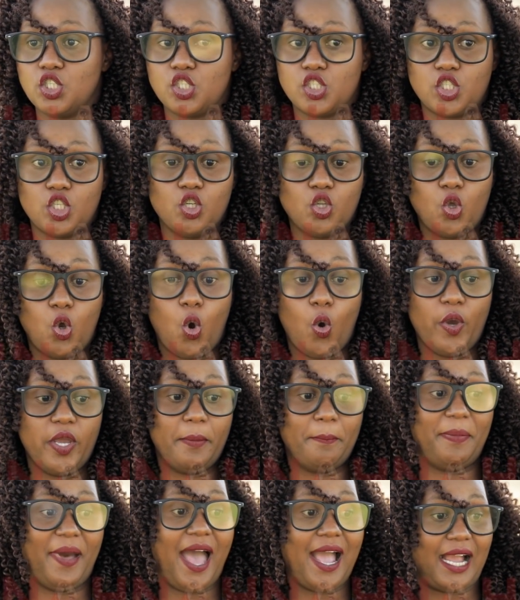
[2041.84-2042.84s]
is still
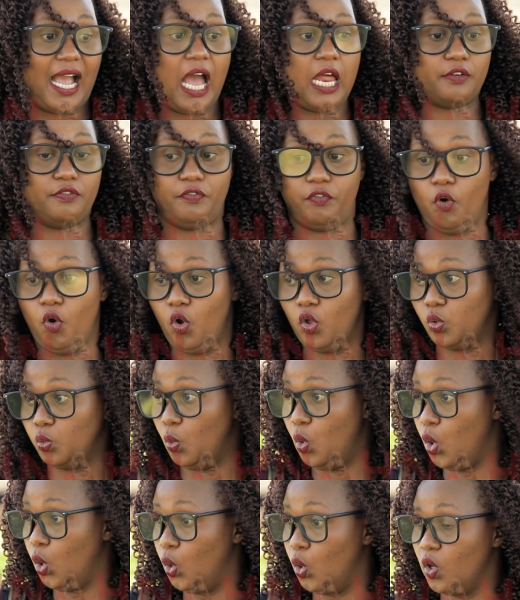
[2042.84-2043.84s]
going back and forth,
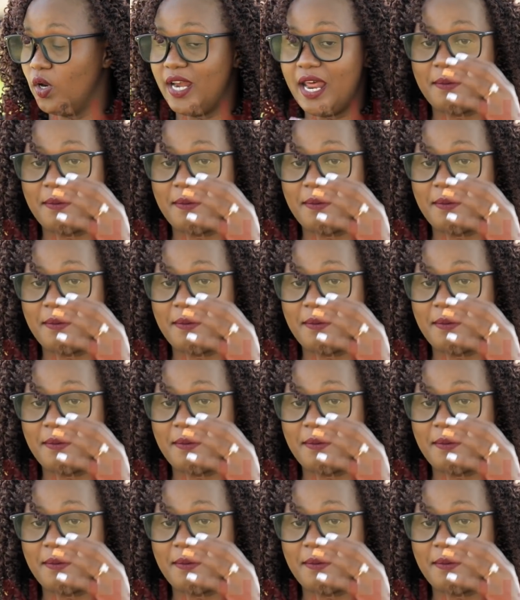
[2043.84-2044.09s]
Bebe.